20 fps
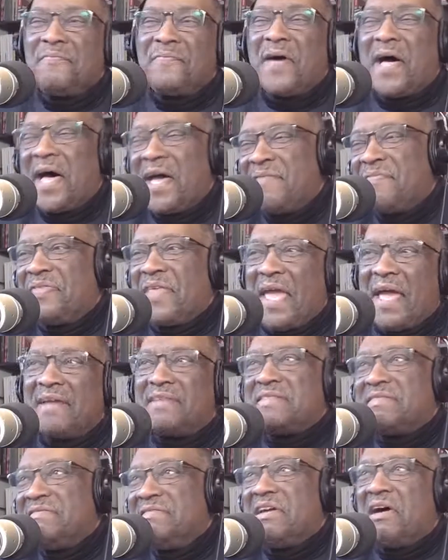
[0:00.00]

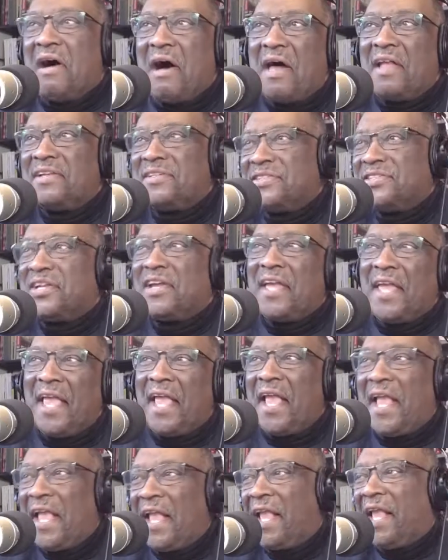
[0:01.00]

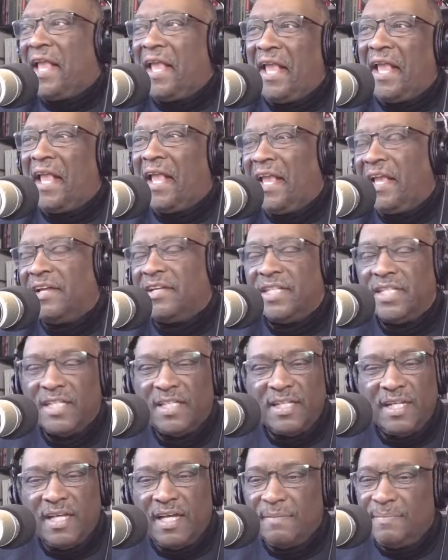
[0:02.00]
$5,000.
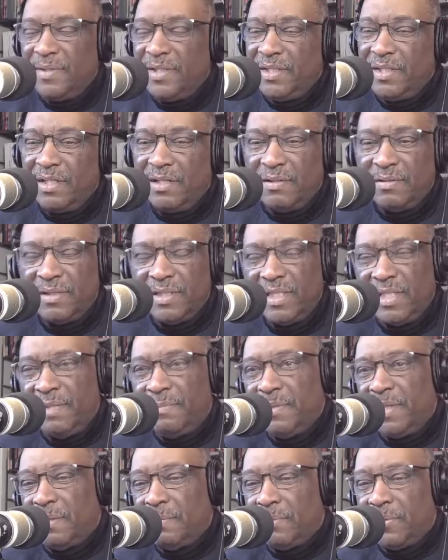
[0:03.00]

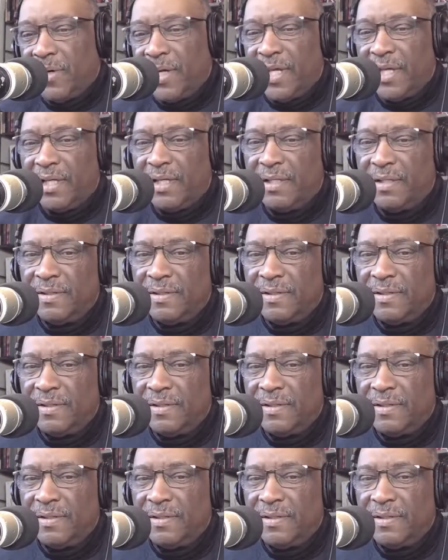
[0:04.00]
Give me a break.